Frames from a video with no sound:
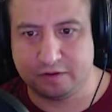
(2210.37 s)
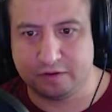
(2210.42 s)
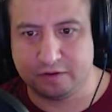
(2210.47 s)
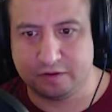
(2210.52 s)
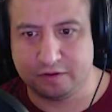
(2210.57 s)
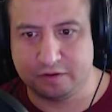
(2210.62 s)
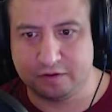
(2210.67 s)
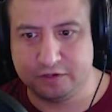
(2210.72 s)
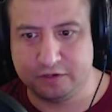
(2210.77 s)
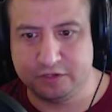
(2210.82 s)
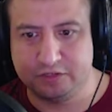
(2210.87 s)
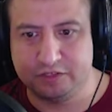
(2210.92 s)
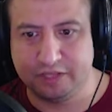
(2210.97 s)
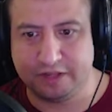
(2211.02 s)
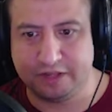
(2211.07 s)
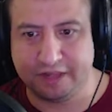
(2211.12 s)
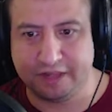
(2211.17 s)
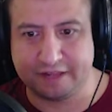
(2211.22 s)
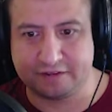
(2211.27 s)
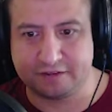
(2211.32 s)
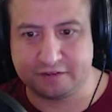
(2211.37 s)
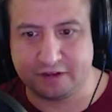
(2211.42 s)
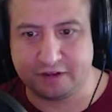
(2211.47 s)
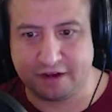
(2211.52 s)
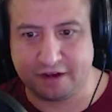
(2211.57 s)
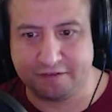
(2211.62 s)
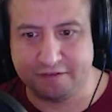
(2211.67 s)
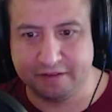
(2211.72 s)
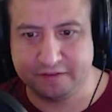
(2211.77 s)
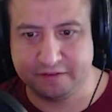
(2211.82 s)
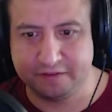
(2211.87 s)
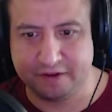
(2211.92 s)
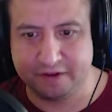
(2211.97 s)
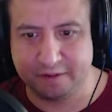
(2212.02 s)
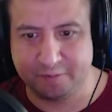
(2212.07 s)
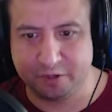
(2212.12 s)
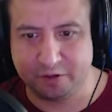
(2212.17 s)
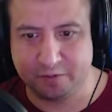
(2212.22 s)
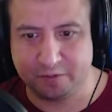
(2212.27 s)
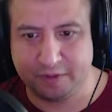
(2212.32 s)
Do you see how that softens it up
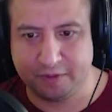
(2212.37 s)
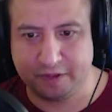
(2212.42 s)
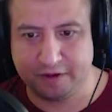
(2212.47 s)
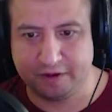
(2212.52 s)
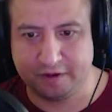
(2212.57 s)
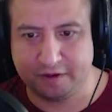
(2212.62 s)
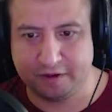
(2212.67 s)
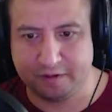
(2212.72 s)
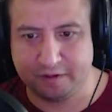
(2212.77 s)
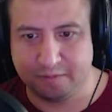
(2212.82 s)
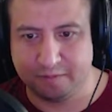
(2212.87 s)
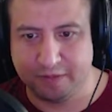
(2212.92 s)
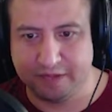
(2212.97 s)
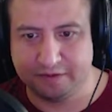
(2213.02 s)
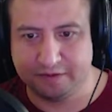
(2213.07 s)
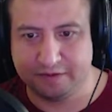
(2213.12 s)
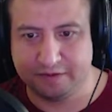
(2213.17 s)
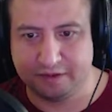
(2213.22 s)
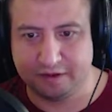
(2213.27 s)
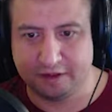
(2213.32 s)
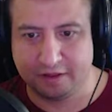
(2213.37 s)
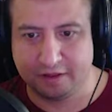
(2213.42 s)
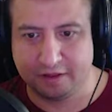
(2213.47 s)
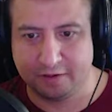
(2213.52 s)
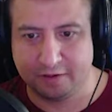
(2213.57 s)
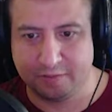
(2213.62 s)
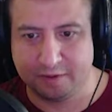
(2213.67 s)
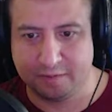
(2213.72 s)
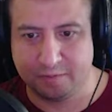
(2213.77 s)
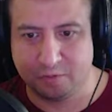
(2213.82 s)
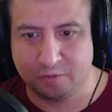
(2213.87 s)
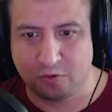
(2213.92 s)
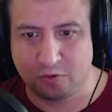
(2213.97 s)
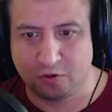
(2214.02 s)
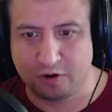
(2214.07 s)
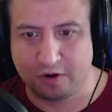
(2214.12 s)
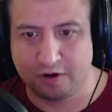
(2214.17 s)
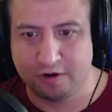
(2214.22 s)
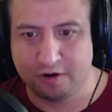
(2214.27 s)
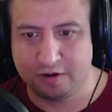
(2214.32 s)
a little bit? Makes it a little bit
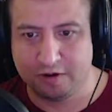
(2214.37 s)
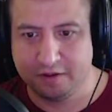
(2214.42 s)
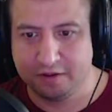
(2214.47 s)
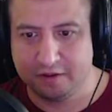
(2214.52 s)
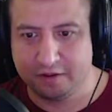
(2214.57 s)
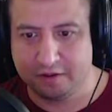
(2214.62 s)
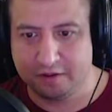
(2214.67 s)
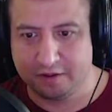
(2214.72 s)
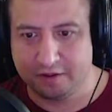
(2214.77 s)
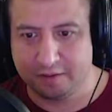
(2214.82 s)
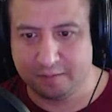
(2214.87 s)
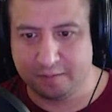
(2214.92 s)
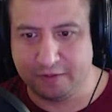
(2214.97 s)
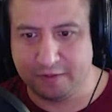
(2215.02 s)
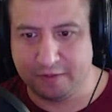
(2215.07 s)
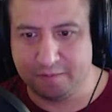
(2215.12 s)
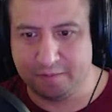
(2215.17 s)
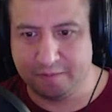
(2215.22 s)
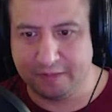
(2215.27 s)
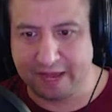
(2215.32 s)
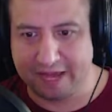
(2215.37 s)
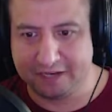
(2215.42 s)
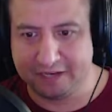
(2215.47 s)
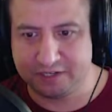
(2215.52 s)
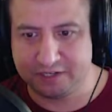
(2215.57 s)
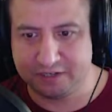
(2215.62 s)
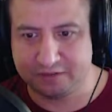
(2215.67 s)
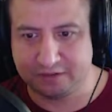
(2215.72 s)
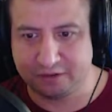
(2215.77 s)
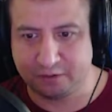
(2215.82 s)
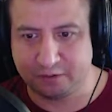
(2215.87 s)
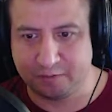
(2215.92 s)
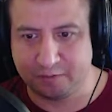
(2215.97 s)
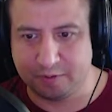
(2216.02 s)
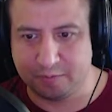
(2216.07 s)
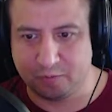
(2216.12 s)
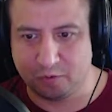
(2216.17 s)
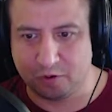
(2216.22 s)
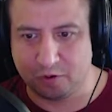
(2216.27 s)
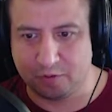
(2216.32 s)
more, it matches a little bit
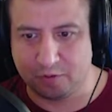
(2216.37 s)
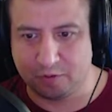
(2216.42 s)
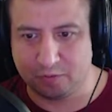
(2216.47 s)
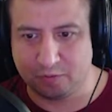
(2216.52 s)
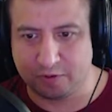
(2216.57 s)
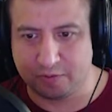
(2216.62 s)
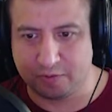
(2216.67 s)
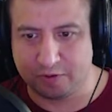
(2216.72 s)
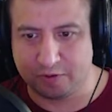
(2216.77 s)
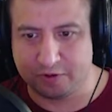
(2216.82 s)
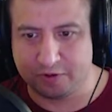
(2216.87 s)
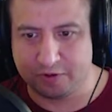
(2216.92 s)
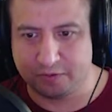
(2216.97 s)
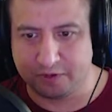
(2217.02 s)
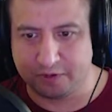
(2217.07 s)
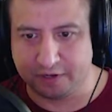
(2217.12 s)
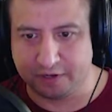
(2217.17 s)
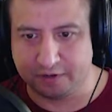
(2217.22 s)
more with what we're doing.